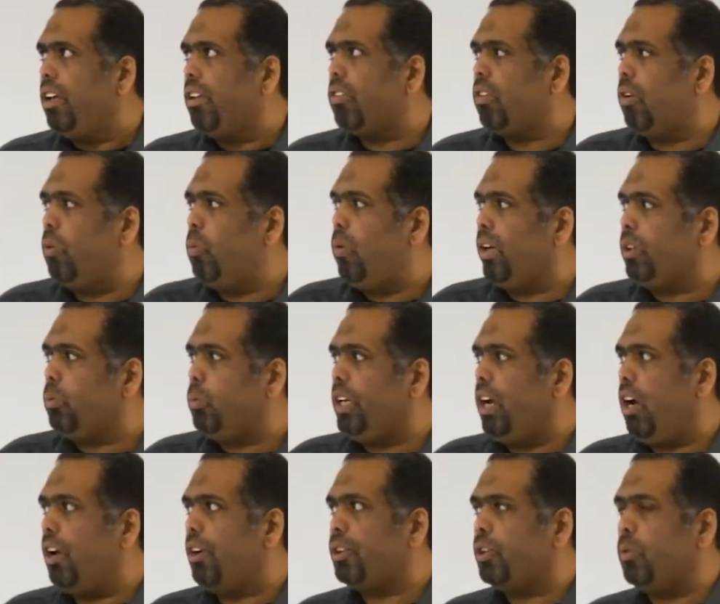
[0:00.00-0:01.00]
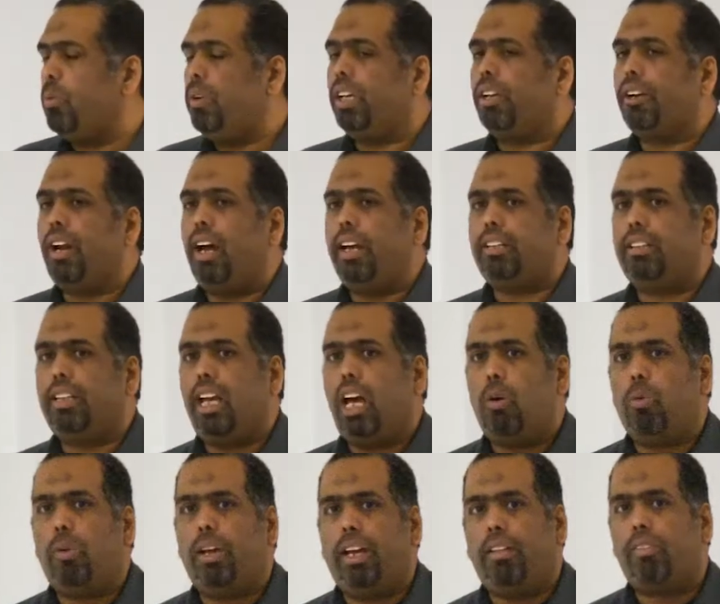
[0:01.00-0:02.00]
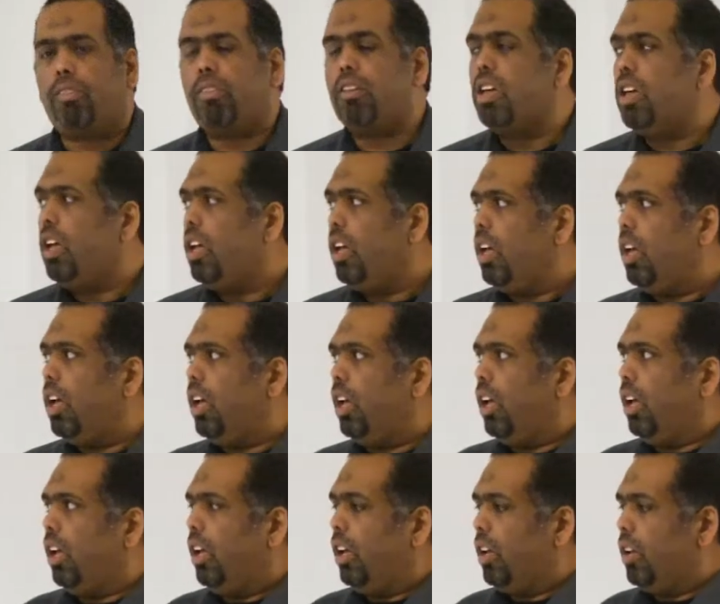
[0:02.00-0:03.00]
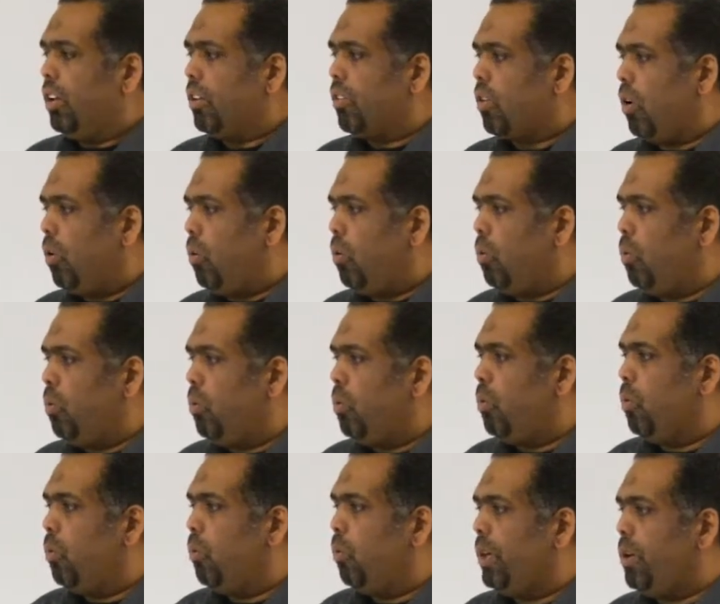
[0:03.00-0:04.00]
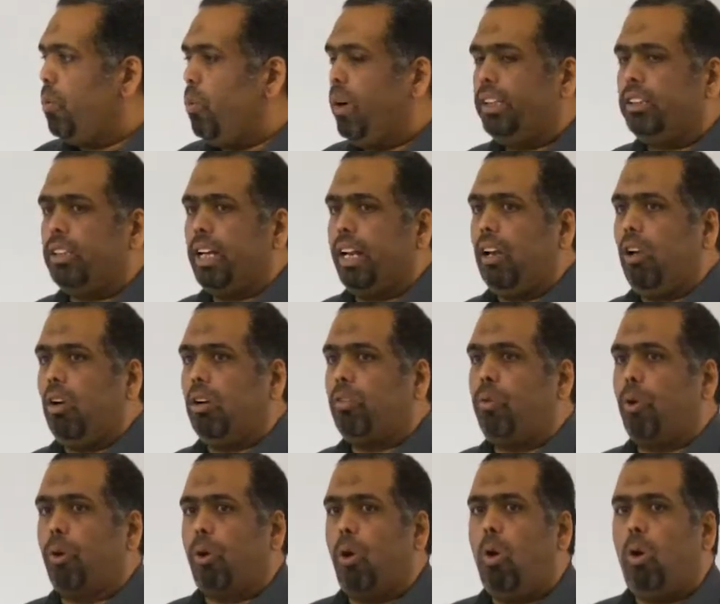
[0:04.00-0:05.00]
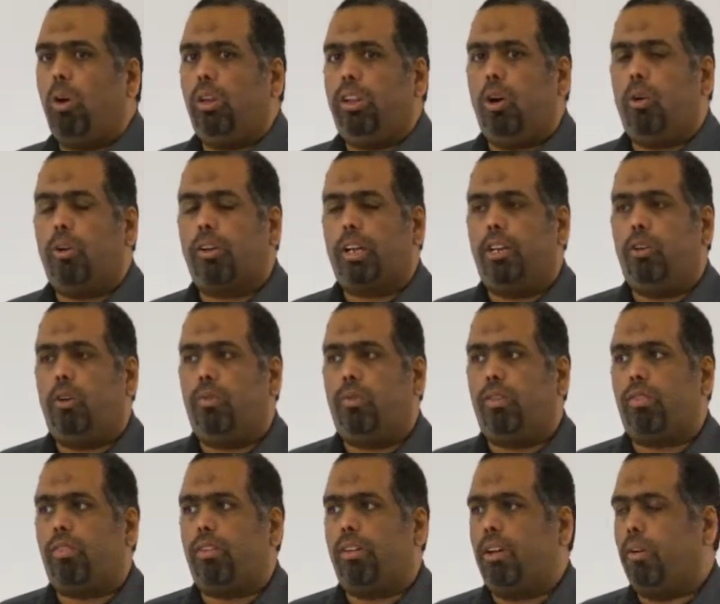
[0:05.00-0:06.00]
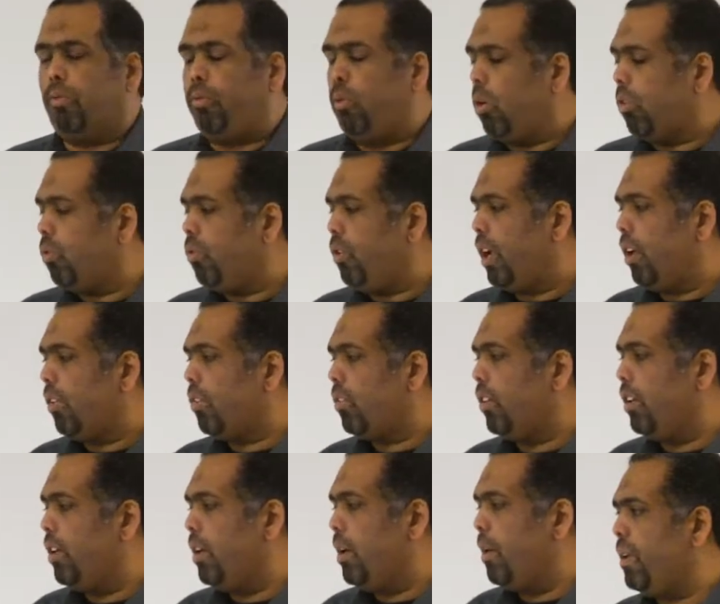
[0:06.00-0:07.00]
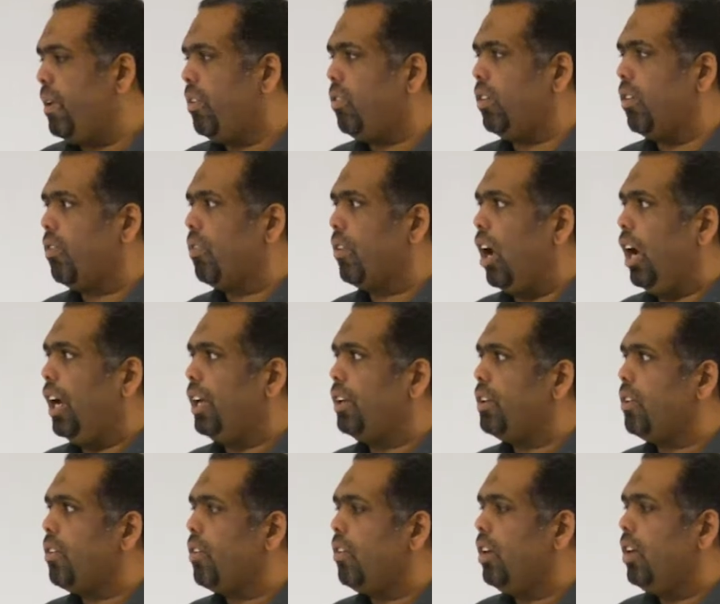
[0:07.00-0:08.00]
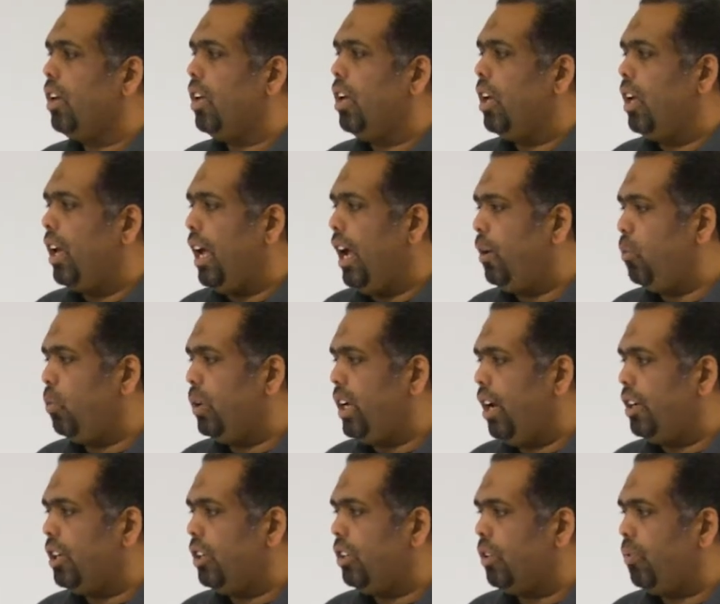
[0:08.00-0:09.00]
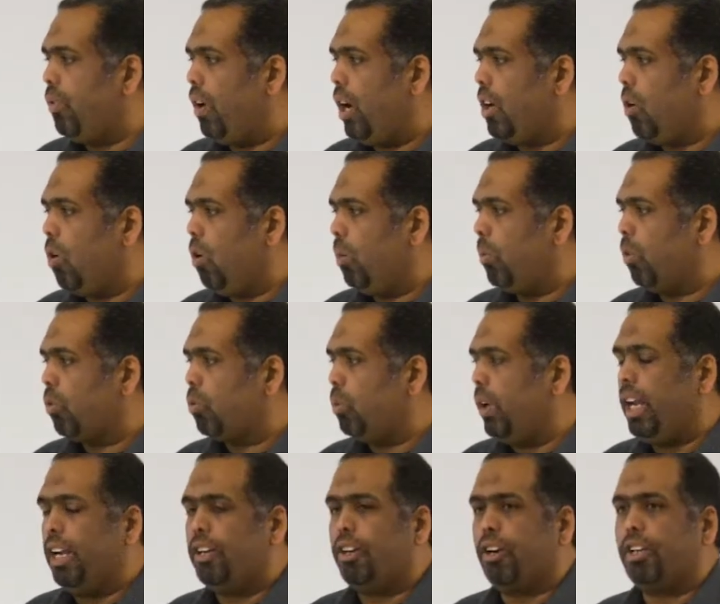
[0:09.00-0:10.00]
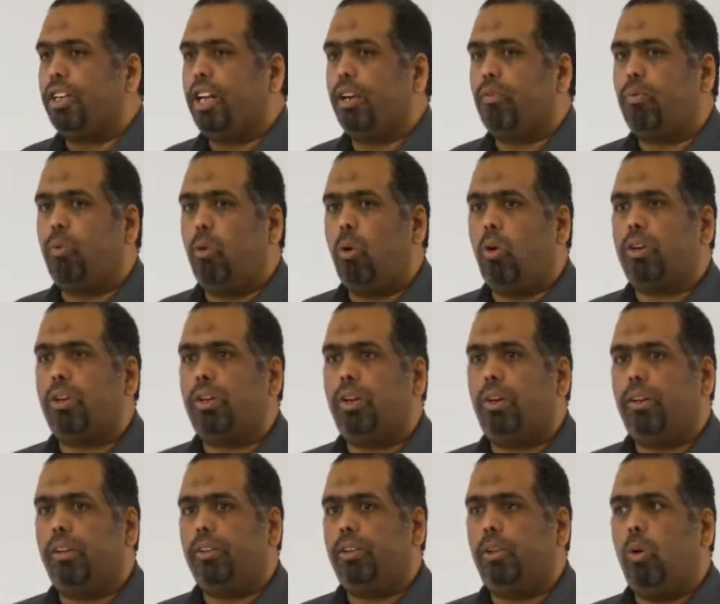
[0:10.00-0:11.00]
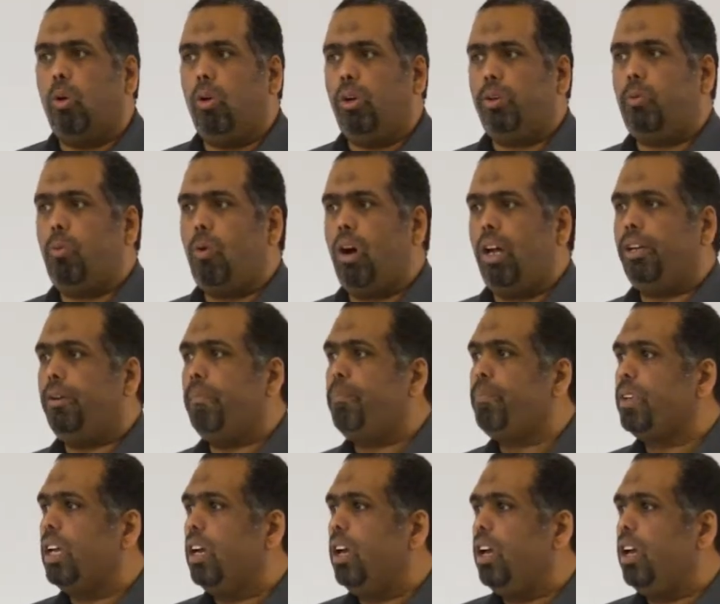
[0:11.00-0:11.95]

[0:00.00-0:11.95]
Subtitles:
So what we are doing right now is, so we went and looked for all the organophosphorus pesticides, and we identify almost 104 known one.